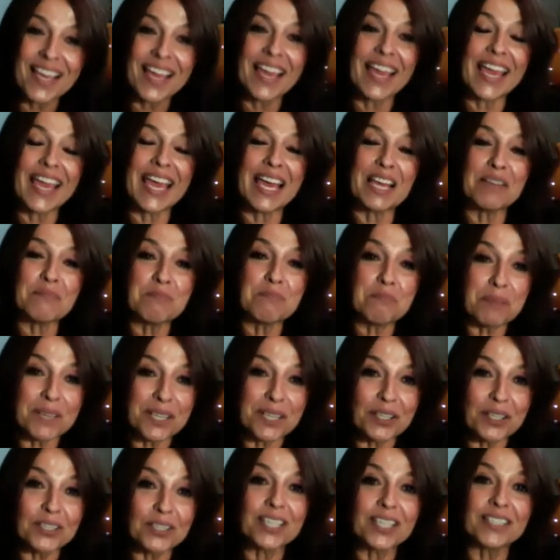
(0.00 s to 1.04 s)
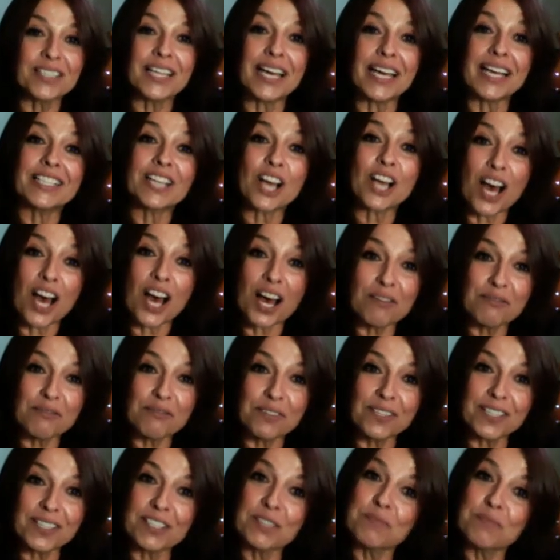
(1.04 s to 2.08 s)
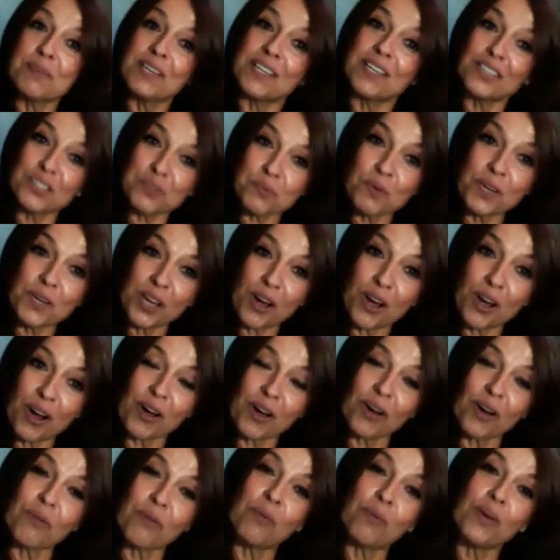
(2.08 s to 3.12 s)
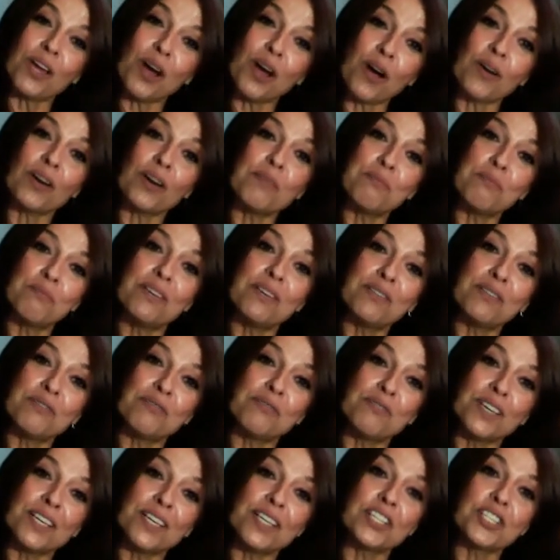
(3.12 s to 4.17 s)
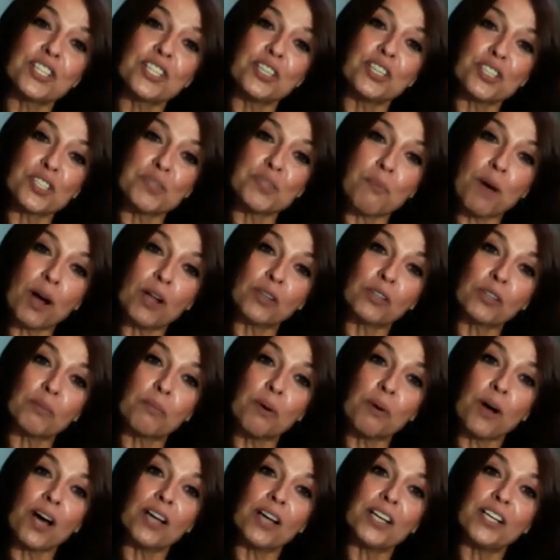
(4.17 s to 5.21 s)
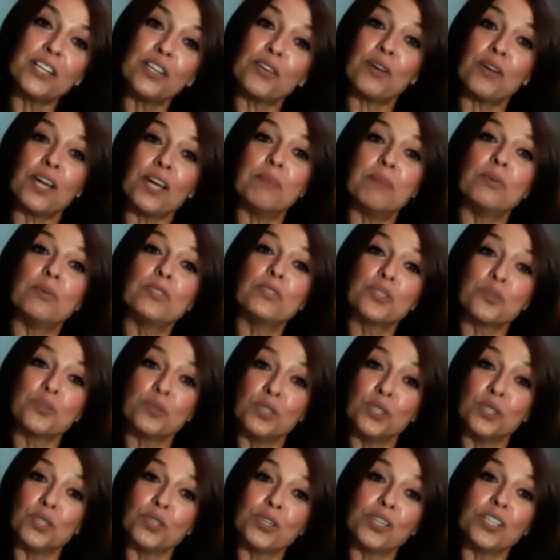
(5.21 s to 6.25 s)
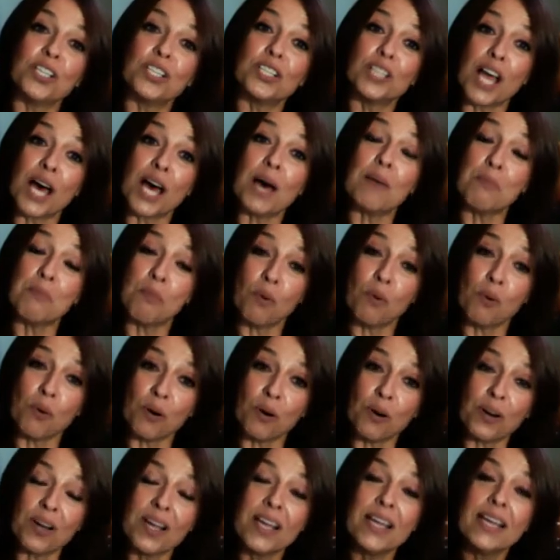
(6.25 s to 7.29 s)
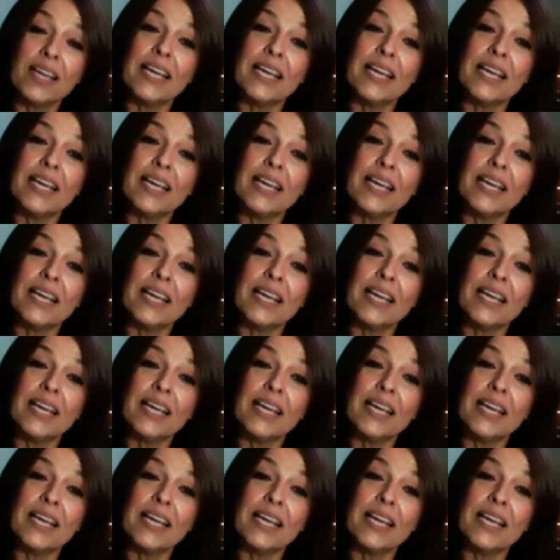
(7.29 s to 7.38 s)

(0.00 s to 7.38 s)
and build on that confidence, because we are a big fish in a smaller pond, and you're able to learn a lot more.